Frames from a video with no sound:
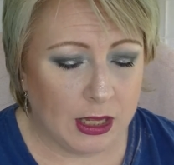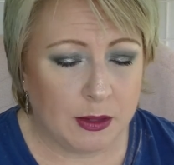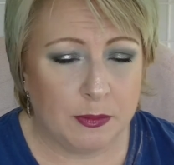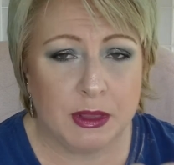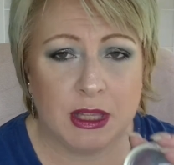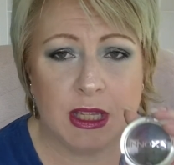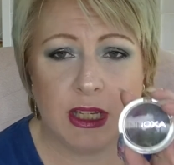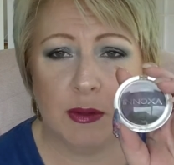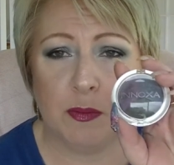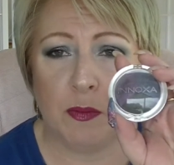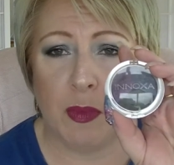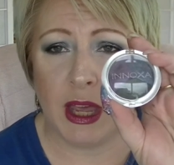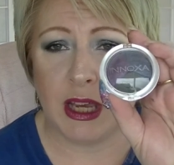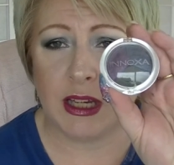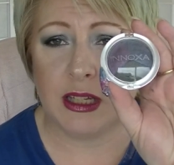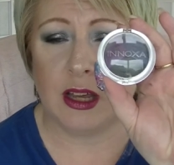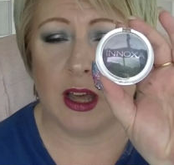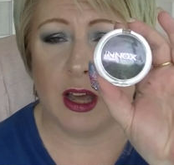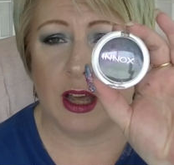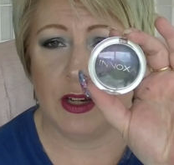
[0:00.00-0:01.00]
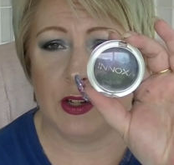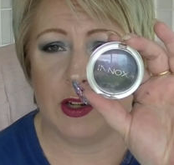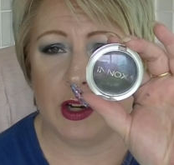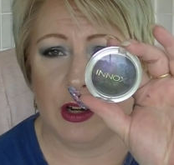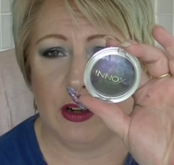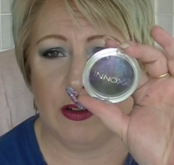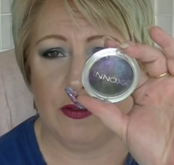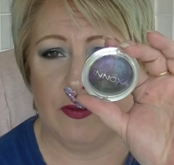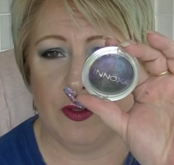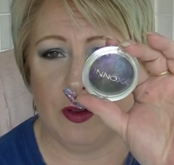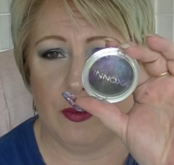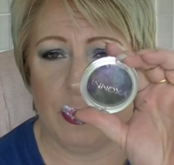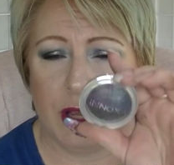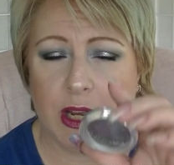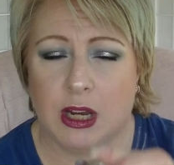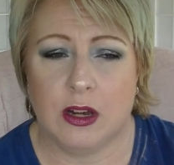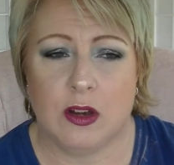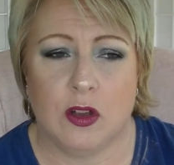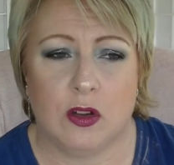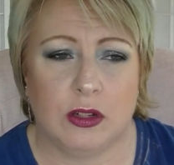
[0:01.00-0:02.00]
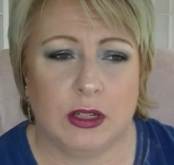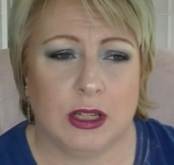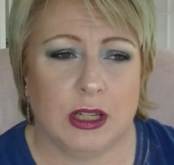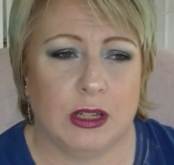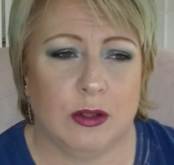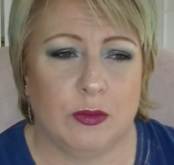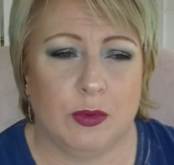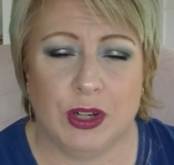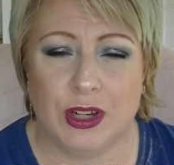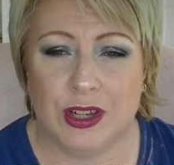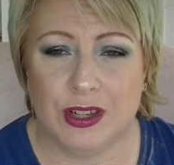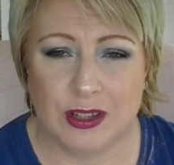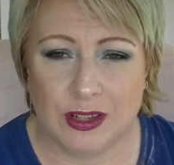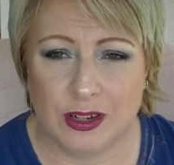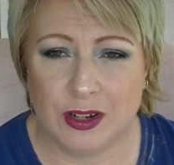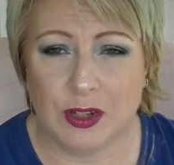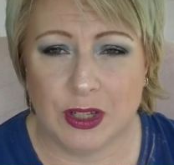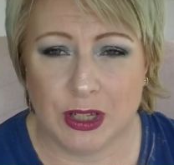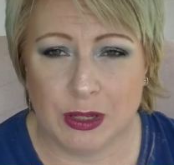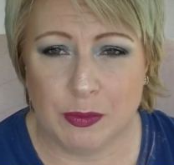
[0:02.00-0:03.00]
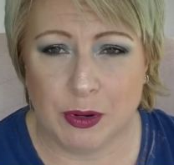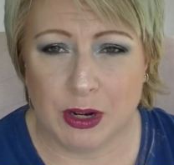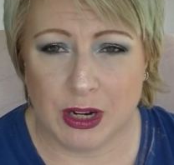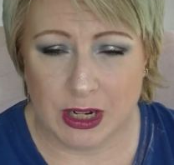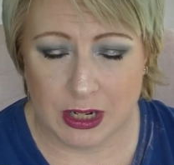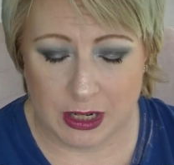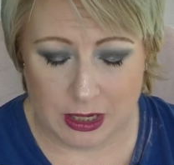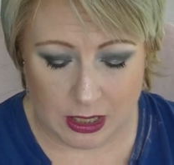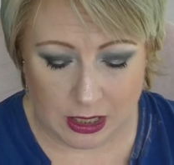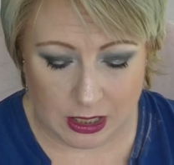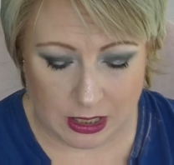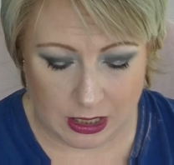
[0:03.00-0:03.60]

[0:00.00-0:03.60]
this baked eyeshadow from Inoxa, which is an Aussie brand,